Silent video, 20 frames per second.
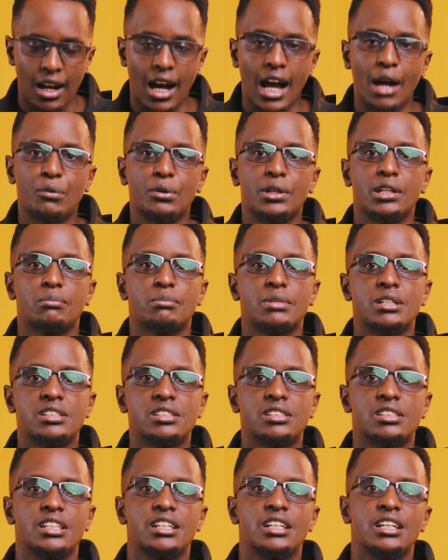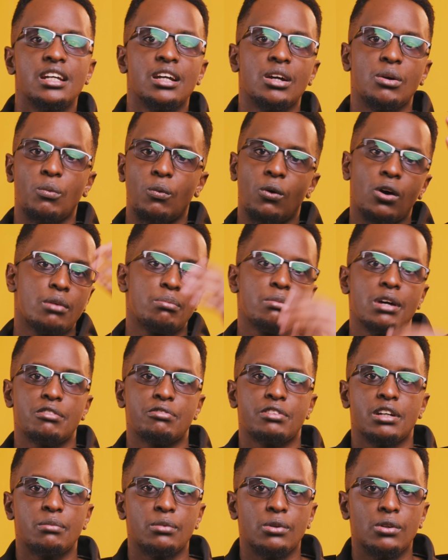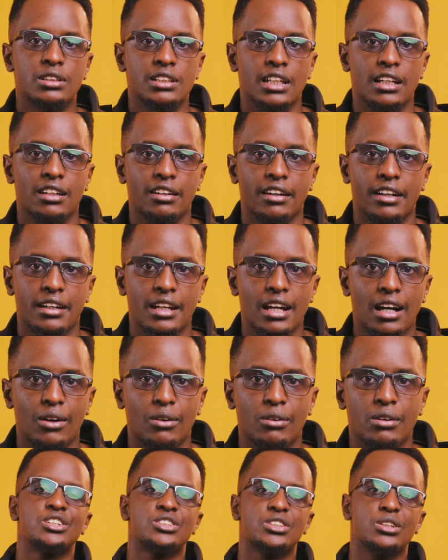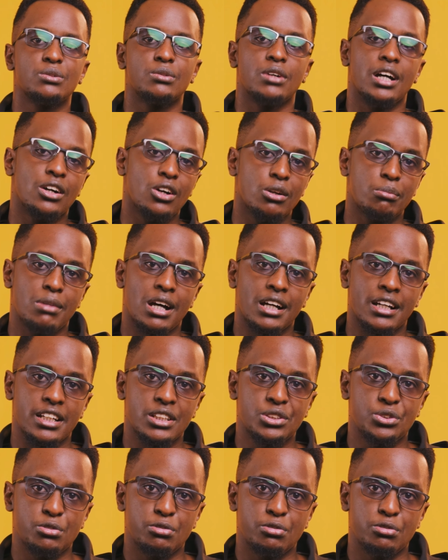I wouldn't be seeing what my frame looks like right now. So I got back into